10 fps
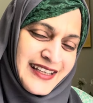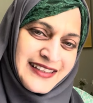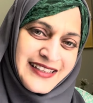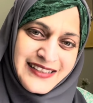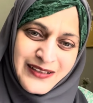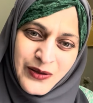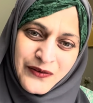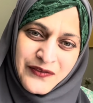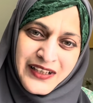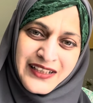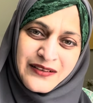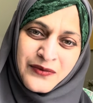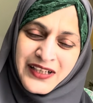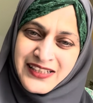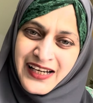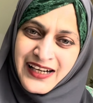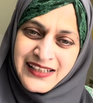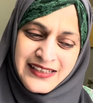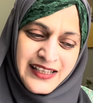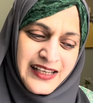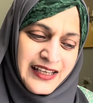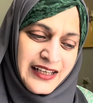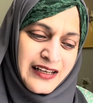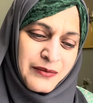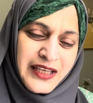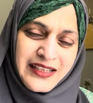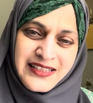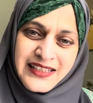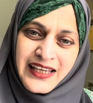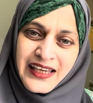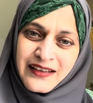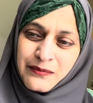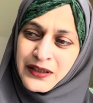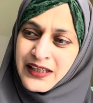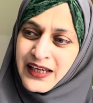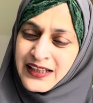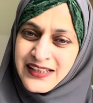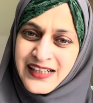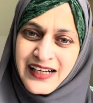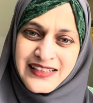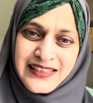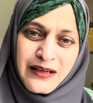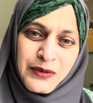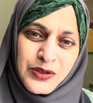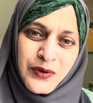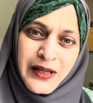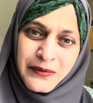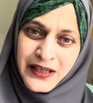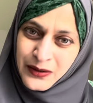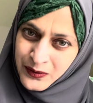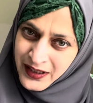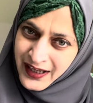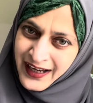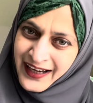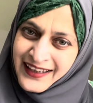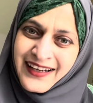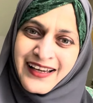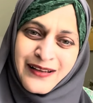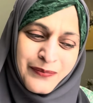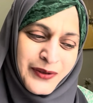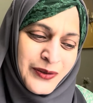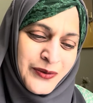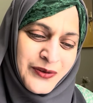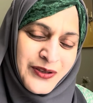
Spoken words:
There is a conflict. One child is coming and saying, but the other child is coming to help, that okay, I can help you.